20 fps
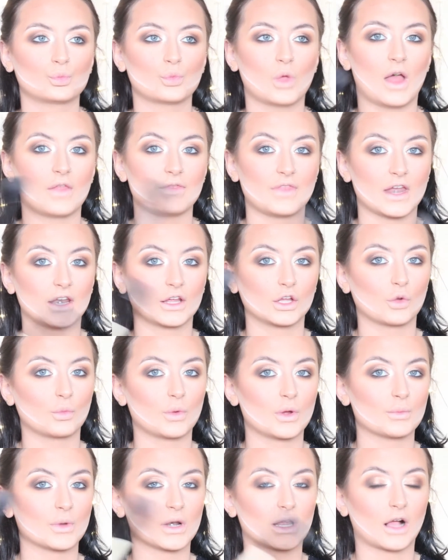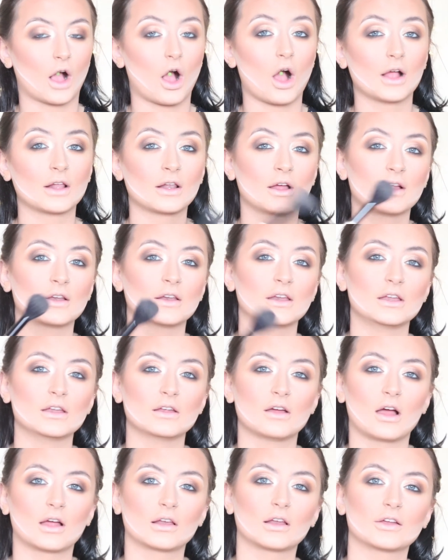then I go in with like a
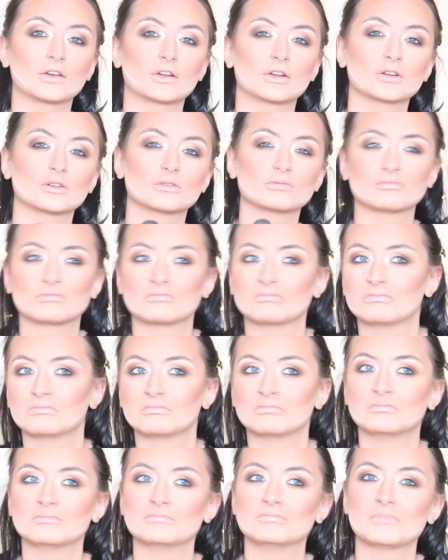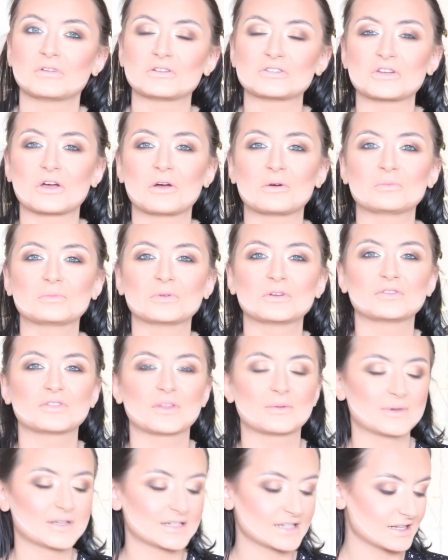highlighter on top, if that
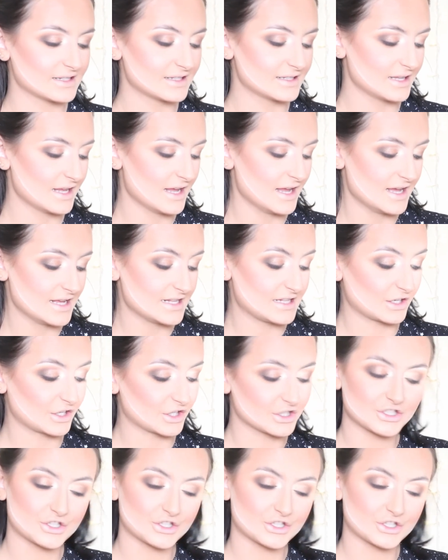makes sense. So I'm going